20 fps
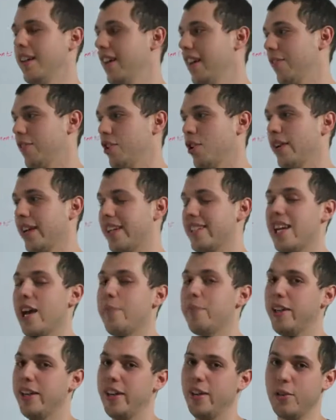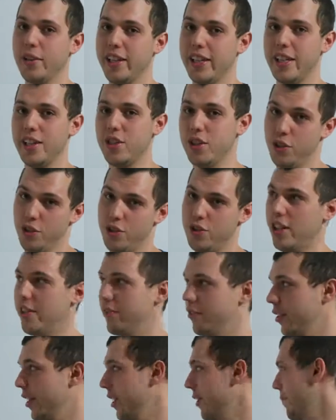And if you don't accept it, it'll lead to your
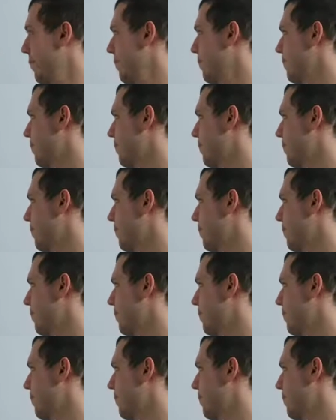suffering.